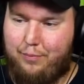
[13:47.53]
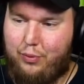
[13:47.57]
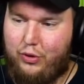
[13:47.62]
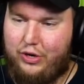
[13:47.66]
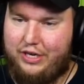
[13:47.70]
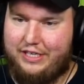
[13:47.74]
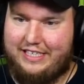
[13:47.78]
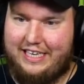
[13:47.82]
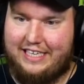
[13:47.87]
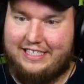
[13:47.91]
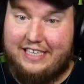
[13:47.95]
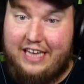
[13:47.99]

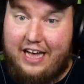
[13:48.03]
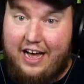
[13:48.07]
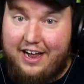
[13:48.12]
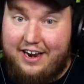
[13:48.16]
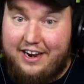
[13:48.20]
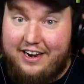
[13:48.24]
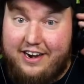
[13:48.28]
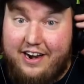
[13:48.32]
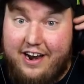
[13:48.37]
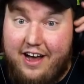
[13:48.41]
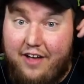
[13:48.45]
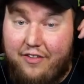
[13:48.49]
Boys, that's
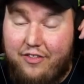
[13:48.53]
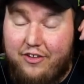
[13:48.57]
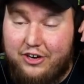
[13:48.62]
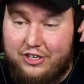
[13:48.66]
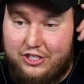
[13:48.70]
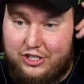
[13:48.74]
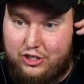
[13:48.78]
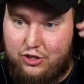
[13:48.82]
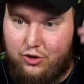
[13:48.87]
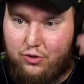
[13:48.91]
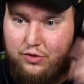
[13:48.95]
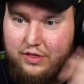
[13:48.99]
another
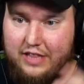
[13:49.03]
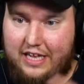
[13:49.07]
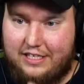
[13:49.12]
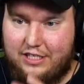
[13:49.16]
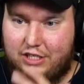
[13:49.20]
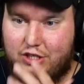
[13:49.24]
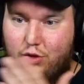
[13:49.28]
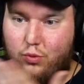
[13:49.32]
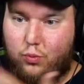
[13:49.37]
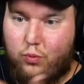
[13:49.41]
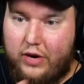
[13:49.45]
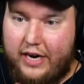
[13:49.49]
two. That's
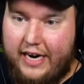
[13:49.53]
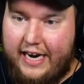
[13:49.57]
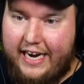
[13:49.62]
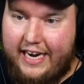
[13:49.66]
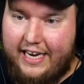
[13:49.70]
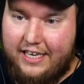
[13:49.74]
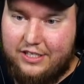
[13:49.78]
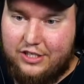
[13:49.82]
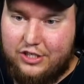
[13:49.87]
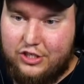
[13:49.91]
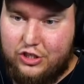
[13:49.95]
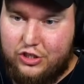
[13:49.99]

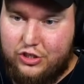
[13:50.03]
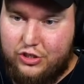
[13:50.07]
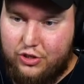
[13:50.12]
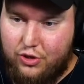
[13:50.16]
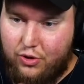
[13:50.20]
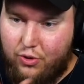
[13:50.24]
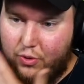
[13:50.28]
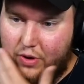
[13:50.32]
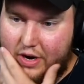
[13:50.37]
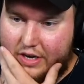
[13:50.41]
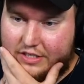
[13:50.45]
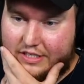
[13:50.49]
three
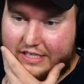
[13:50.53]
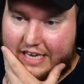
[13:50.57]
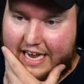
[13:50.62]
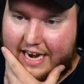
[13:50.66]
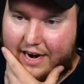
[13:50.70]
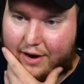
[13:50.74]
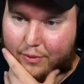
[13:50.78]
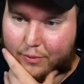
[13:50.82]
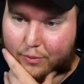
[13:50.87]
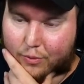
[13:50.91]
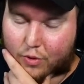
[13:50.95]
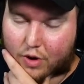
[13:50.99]
twos in
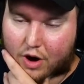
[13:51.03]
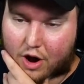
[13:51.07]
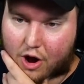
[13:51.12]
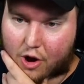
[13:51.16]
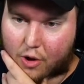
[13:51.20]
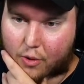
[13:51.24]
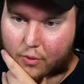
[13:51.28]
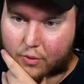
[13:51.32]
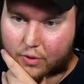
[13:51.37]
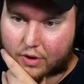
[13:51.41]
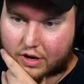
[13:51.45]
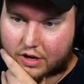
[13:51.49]
a
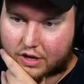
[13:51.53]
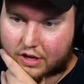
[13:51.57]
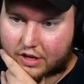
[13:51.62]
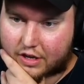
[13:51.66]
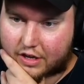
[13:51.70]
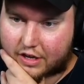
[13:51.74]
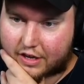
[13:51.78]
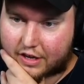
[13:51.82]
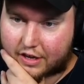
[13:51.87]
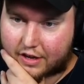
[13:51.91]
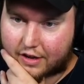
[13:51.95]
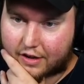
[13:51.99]
row.
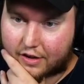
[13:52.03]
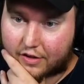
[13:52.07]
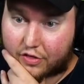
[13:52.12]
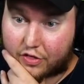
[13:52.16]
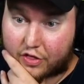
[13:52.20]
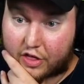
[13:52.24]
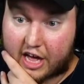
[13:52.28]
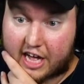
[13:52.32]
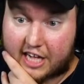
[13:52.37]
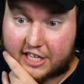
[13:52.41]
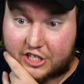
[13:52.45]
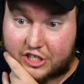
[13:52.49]

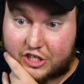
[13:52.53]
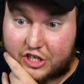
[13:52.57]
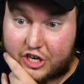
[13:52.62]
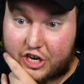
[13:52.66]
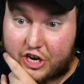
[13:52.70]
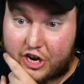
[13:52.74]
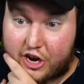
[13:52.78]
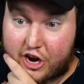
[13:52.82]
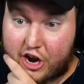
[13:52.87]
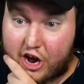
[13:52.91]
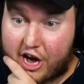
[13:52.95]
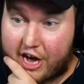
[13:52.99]
That's
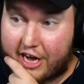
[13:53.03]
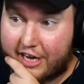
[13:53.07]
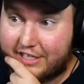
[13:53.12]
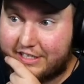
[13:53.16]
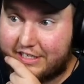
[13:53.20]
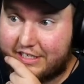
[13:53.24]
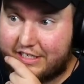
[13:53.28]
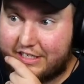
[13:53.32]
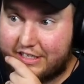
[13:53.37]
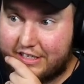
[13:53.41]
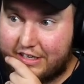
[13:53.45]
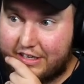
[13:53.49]

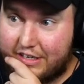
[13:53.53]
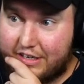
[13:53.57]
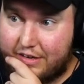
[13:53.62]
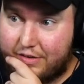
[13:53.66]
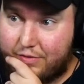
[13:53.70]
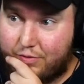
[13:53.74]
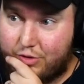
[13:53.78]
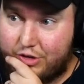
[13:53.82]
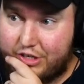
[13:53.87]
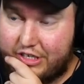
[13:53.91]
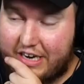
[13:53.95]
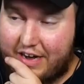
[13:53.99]
nuts.
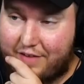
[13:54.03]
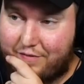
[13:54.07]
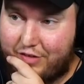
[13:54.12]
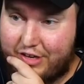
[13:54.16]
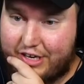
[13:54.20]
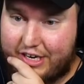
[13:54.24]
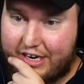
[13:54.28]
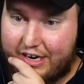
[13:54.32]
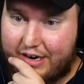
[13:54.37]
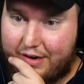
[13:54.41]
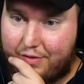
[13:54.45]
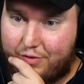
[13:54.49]
We're definitely
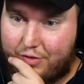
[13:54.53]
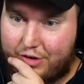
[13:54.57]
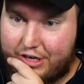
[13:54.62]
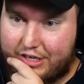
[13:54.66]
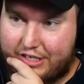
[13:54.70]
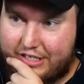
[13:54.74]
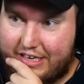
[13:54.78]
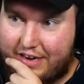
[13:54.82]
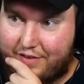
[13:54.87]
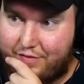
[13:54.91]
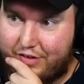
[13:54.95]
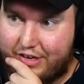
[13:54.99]
gonna we're
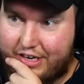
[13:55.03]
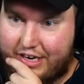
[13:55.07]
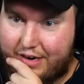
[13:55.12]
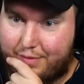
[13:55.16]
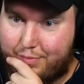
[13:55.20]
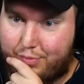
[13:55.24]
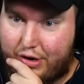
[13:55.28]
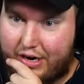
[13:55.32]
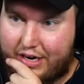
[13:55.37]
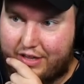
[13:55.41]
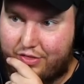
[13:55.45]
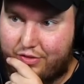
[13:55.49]
definitely gonna
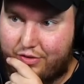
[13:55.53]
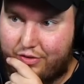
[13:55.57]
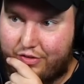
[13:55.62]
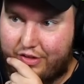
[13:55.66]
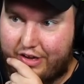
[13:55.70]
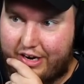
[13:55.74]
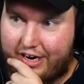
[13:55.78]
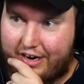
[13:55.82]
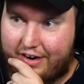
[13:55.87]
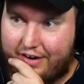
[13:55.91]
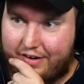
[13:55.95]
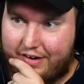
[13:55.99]
break through
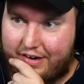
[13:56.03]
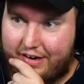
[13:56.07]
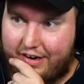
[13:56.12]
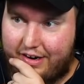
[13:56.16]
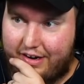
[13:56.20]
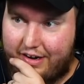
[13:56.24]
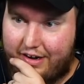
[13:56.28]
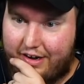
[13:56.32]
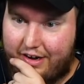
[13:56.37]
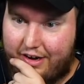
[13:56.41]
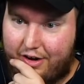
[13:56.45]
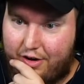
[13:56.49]
there.
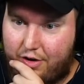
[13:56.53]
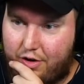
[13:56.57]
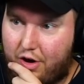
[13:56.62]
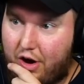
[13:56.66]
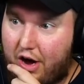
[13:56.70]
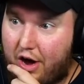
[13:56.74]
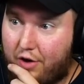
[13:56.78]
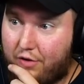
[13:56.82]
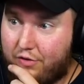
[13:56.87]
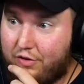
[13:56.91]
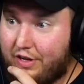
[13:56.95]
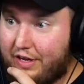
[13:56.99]
Oh,
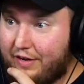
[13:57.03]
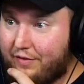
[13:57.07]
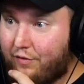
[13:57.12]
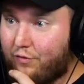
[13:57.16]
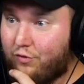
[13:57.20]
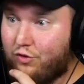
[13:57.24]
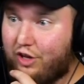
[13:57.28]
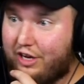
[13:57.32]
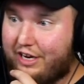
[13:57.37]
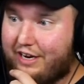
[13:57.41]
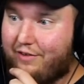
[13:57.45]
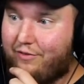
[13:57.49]
oh
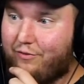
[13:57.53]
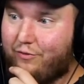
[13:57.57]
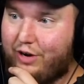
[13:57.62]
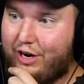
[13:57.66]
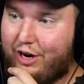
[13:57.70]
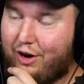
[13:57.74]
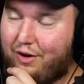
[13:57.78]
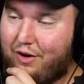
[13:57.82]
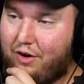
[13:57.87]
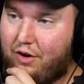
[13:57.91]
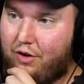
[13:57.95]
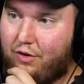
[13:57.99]
look, we
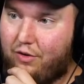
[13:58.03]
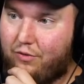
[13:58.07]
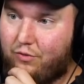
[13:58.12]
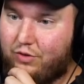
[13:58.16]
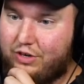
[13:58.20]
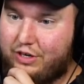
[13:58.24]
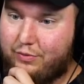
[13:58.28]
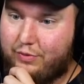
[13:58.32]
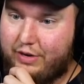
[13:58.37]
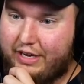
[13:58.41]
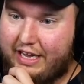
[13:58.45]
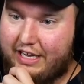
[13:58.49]

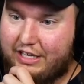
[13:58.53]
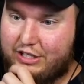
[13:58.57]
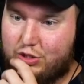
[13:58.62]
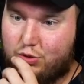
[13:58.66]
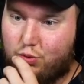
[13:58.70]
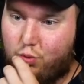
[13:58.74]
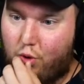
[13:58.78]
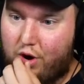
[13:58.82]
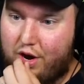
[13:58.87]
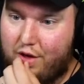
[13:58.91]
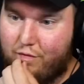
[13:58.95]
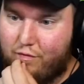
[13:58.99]
did we get
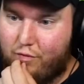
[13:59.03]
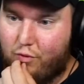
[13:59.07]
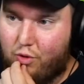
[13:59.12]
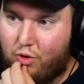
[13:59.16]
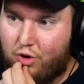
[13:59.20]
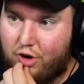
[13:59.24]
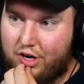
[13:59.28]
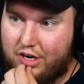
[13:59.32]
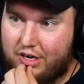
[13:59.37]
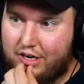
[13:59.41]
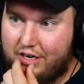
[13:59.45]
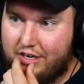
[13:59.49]

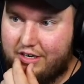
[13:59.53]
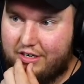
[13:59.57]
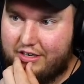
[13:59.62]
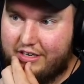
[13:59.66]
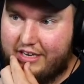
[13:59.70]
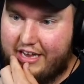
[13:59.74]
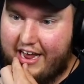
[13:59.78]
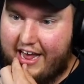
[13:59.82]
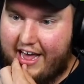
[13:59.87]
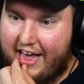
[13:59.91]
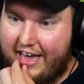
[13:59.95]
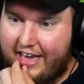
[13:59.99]

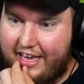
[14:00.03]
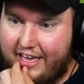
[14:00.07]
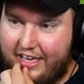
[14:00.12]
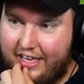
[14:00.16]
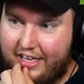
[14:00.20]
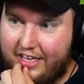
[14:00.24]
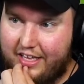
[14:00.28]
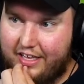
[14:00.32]
24k?